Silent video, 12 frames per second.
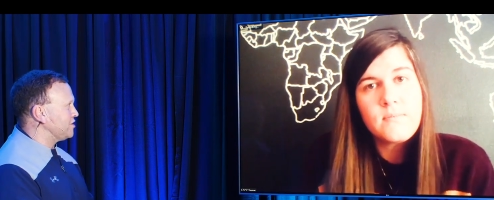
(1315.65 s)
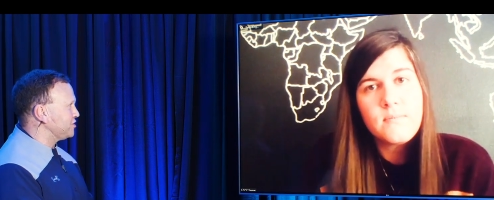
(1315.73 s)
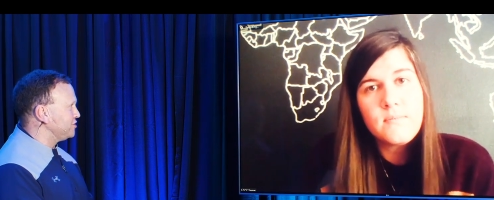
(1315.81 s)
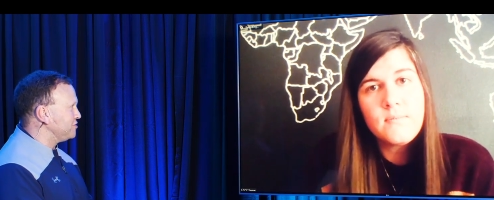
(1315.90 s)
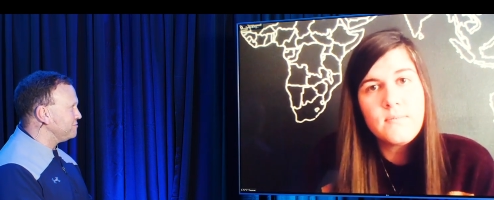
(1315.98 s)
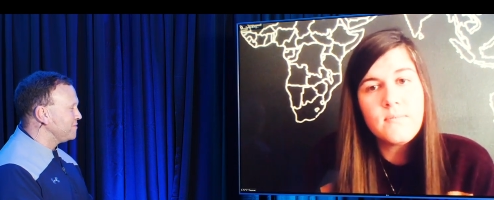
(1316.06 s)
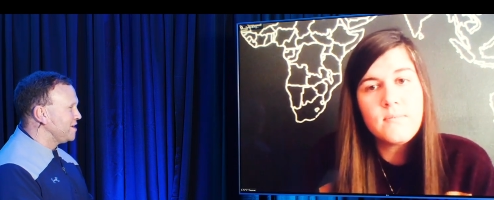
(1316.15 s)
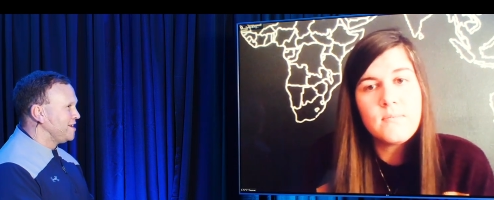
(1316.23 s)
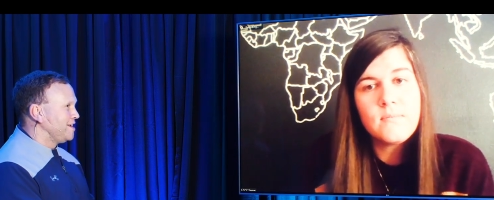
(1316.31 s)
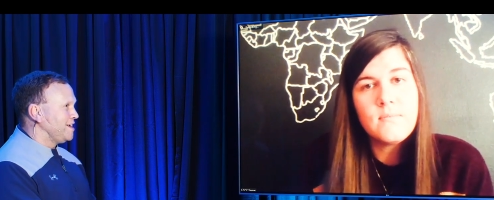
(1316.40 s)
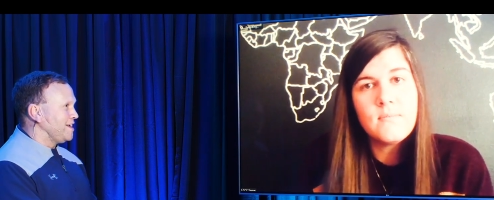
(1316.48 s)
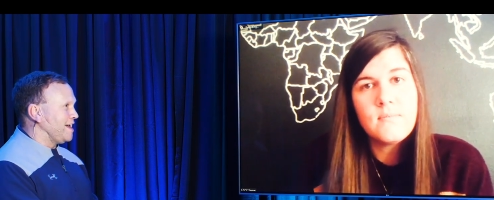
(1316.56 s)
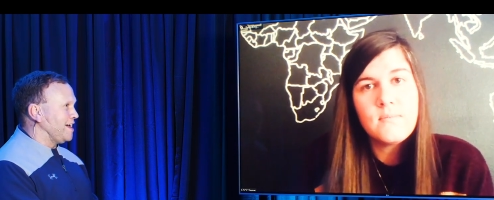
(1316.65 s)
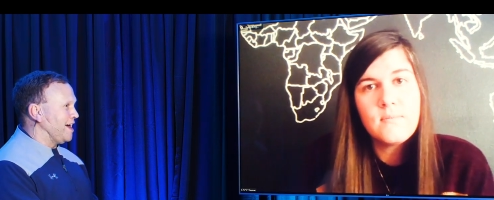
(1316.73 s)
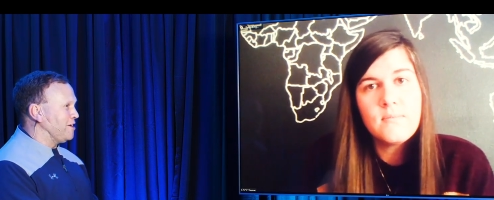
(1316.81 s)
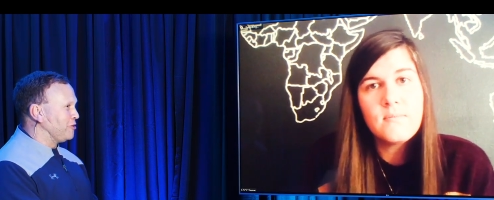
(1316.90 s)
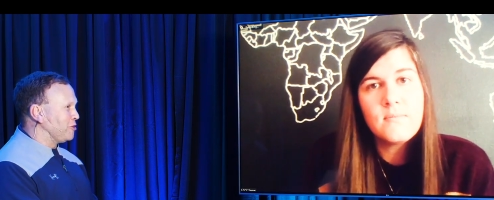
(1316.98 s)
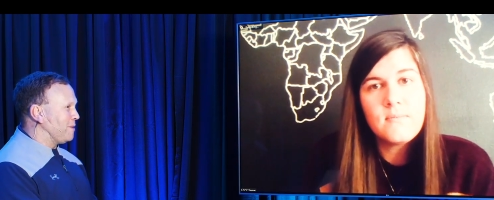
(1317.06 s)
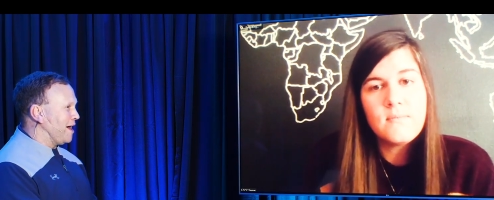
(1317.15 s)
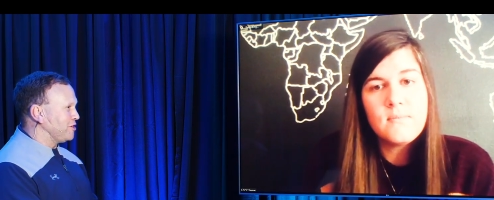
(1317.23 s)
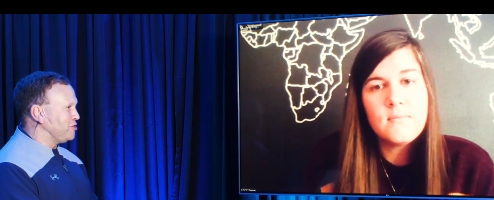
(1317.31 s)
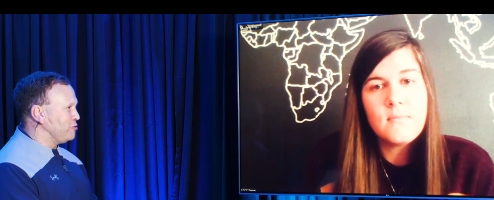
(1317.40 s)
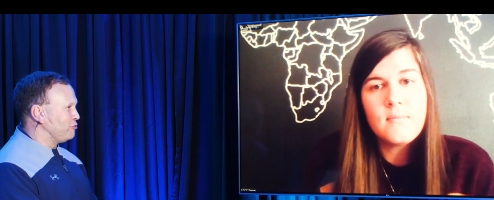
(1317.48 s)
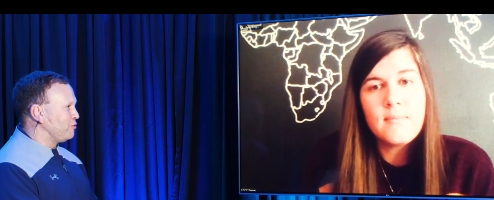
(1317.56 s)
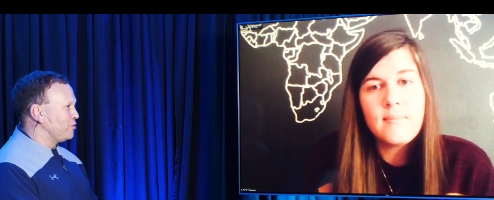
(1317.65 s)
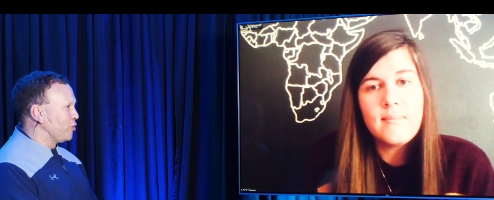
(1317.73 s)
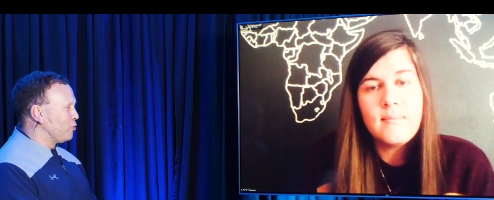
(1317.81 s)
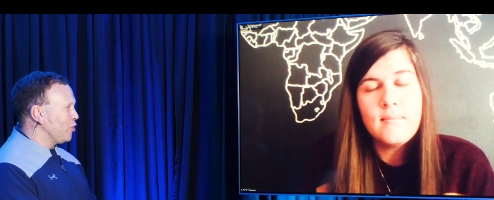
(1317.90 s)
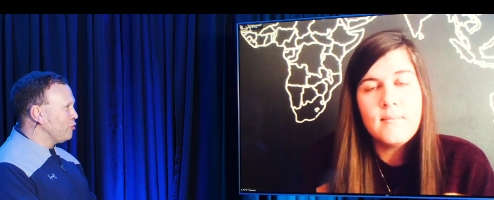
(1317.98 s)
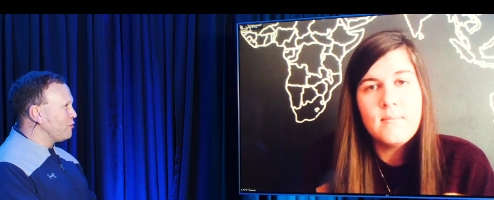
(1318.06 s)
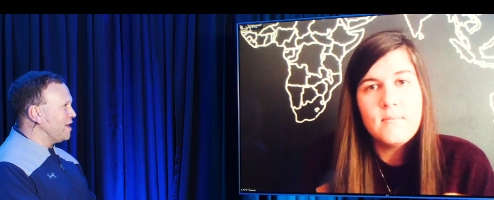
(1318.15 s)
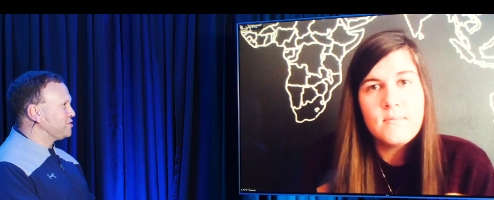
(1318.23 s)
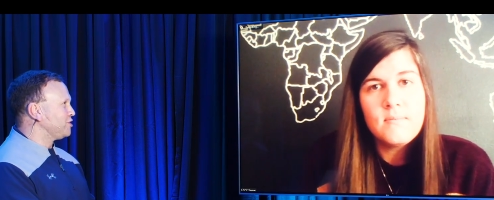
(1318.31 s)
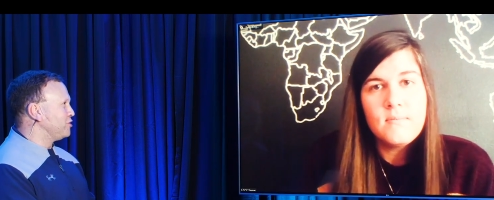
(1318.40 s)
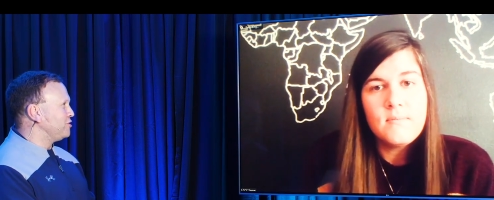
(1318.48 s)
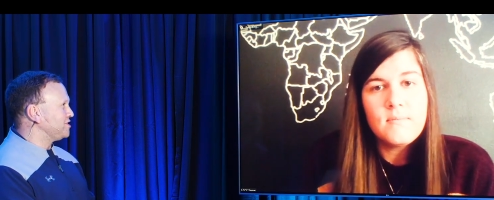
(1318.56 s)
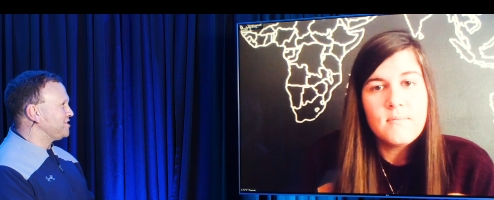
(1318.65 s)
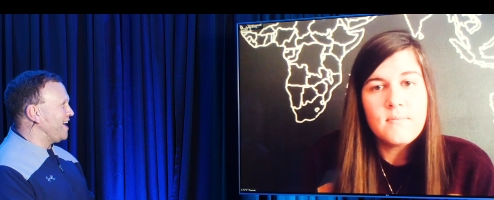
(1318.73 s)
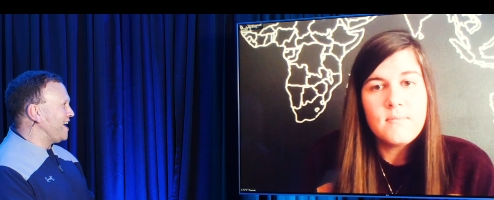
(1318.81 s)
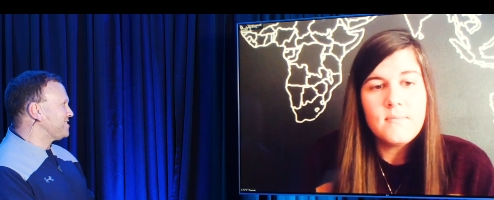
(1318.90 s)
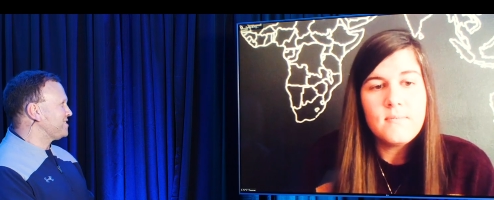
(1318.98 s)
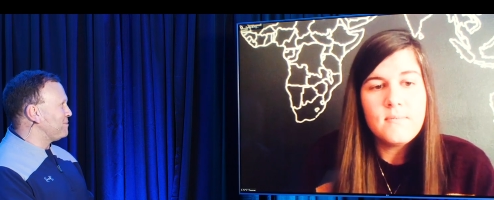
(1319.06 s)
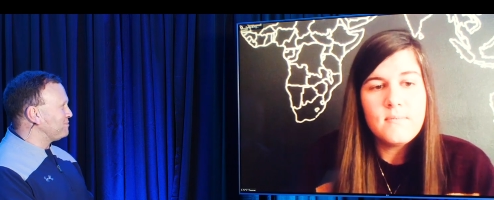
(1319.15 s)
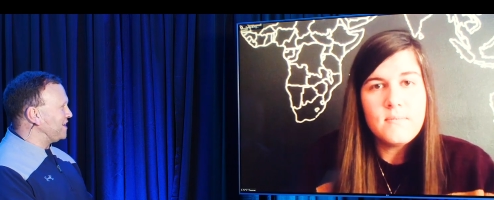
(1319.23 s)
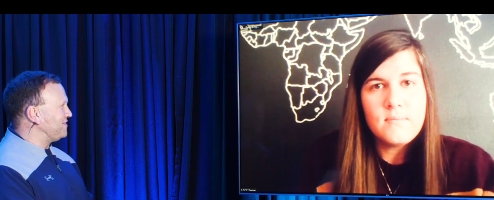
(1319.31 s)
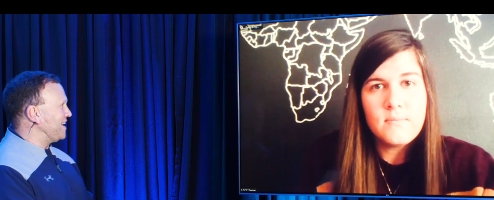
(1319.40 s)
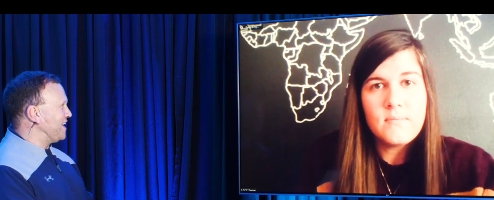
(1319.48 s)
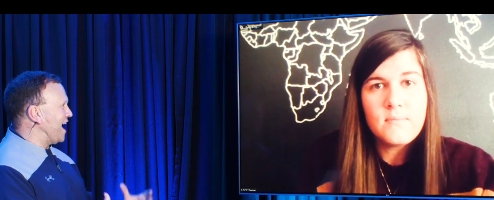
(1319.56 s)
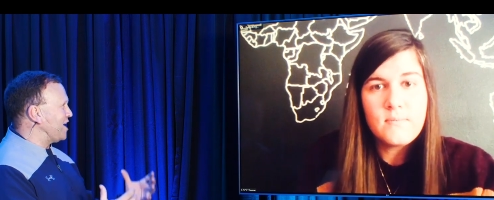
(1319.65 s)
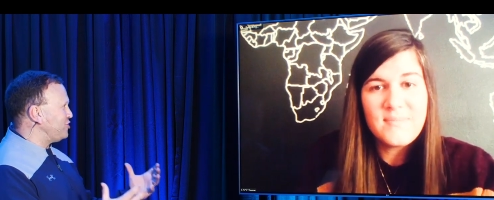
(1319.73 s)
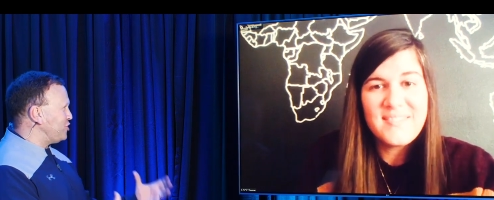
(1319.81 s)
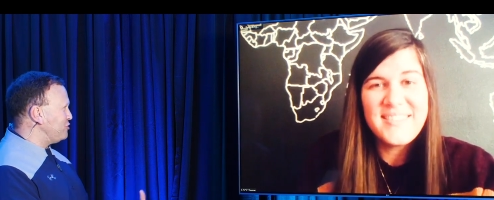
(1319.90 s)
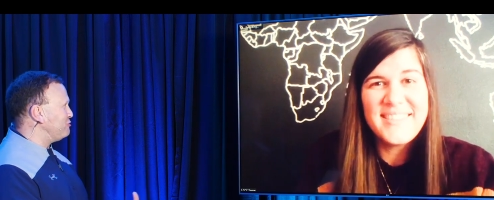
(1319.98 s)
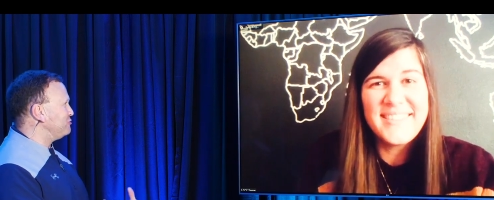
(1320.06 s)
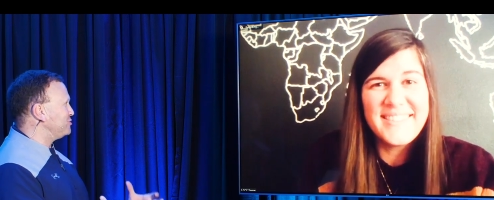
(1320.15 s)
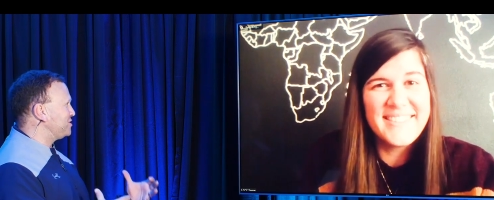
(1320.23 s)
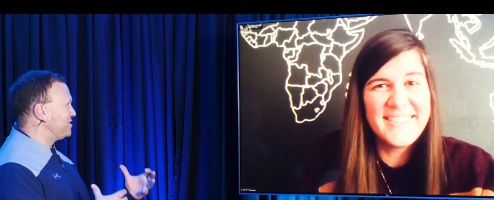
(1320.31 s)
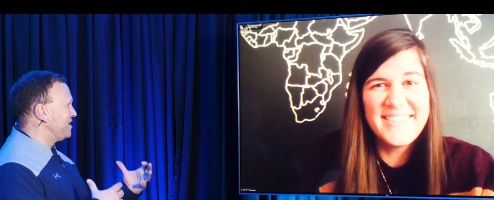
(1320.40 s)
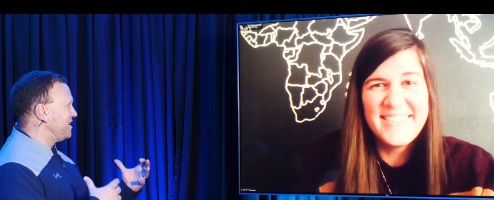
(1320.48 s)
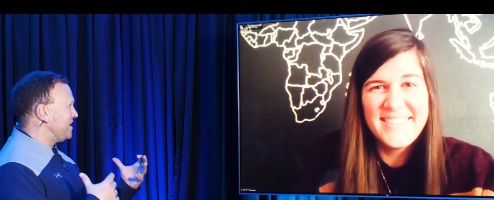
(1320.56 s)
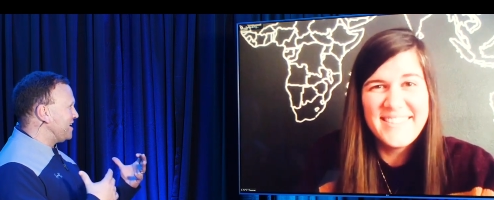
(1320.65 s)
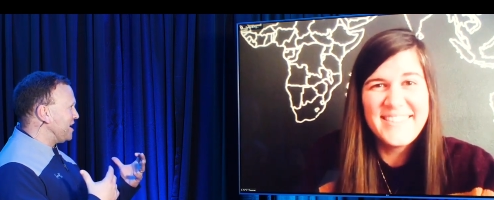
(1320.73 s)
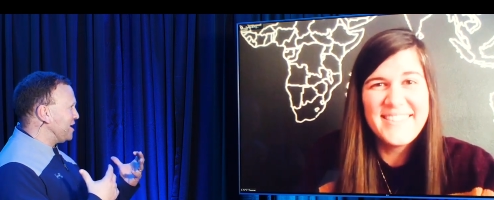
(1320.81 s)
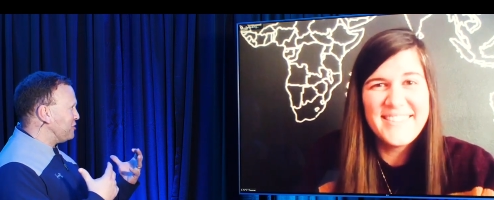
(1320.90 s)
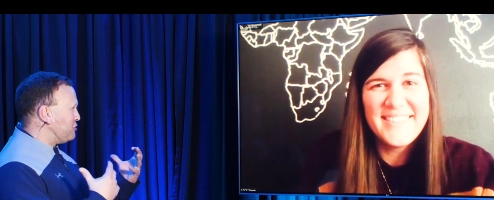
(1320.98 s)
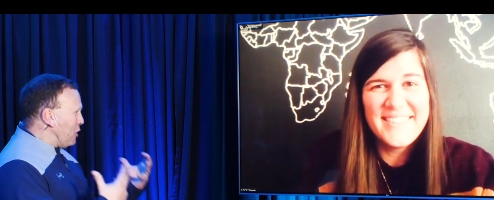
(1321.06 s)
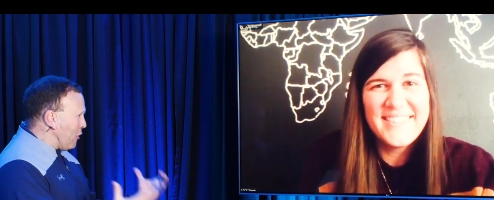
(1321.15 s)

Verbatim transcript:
Speaker 1: of resolute. And I don't know about you, the word resolute is not something that I use in